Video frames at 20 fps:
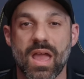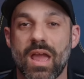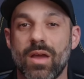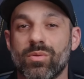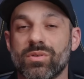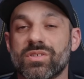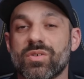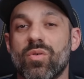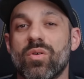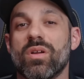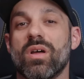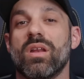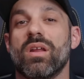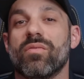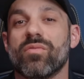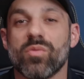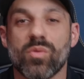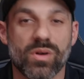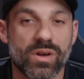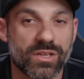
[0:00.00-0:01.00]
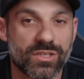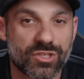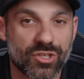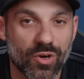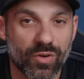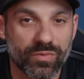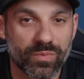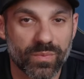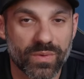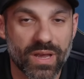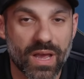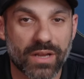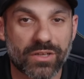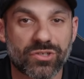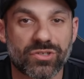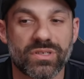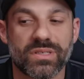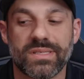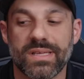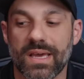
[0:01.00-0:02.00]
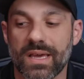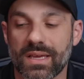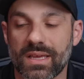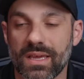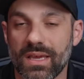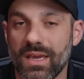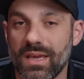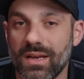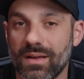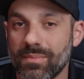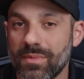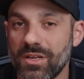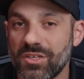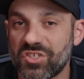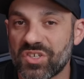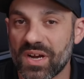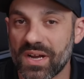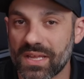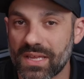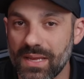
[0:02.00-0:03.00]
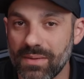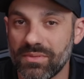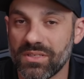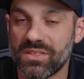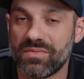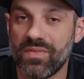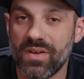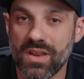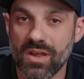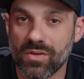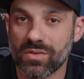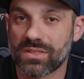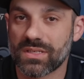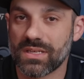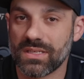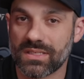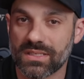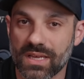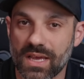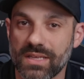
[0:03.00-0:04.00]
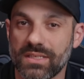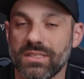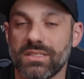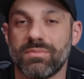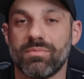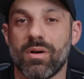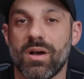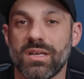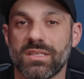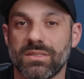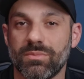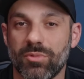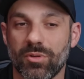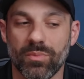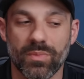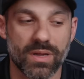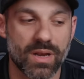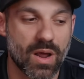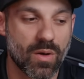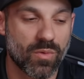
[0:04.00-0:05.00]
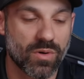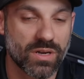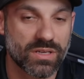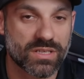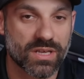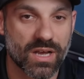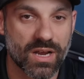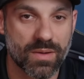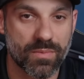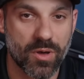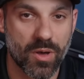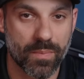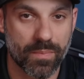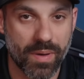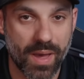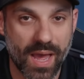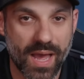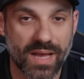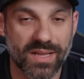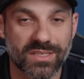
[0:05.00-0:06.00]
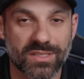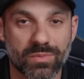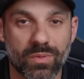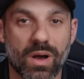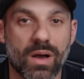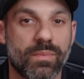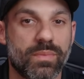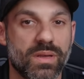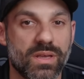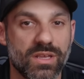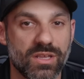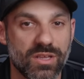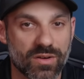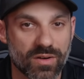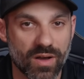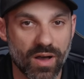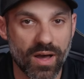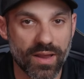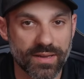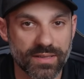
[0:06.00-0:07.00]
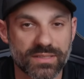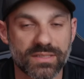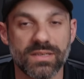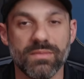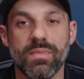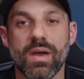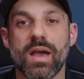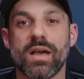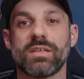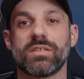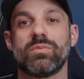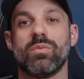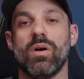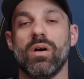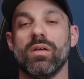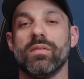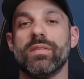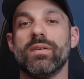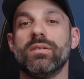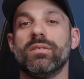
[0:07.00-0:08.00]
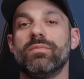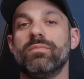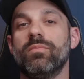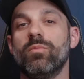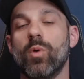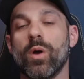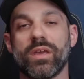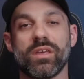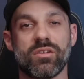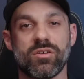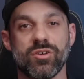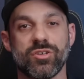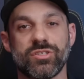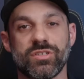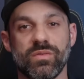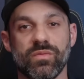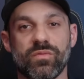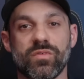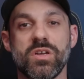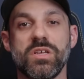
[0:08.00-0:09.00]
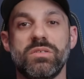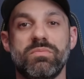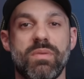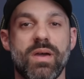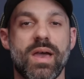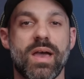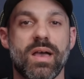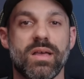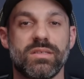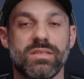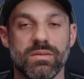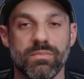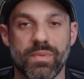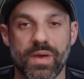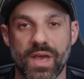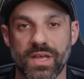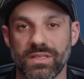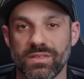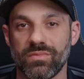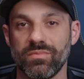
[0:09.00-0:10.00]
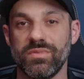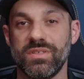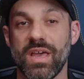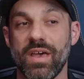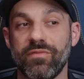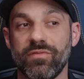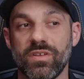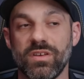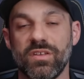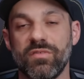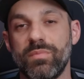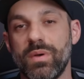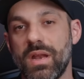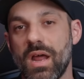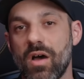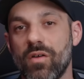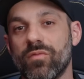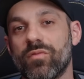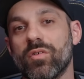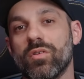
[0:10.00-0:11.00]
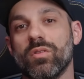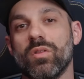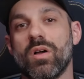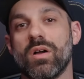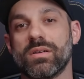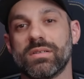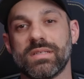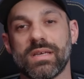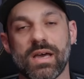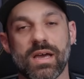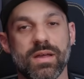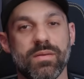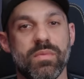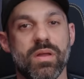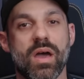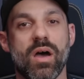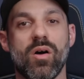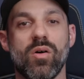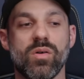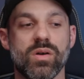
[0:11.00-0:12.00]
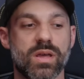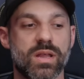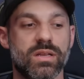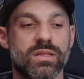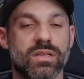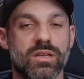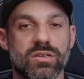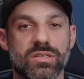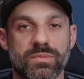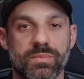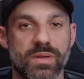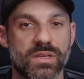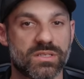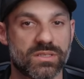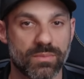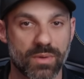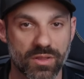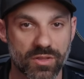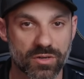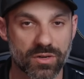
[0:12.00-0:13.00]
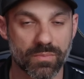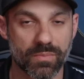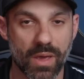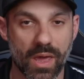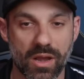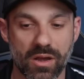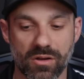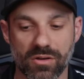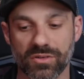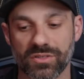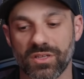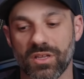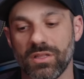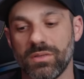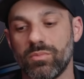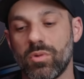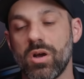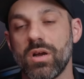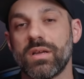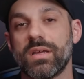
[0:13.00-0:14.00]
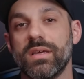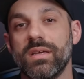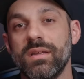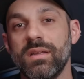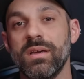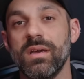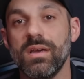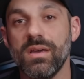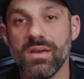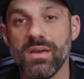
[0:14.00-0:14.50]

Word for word: Hey, what's going on everyone? It's Joe from Gadgetry Tech, and I'm gonna try to keep this video as concise as possible, but I wanna talk about pad swapping your Audeze Maxwell. The Wicked Cushion Freeze pads and pads from Deafen have been out for a long time now, and there's been some other competitors on the market,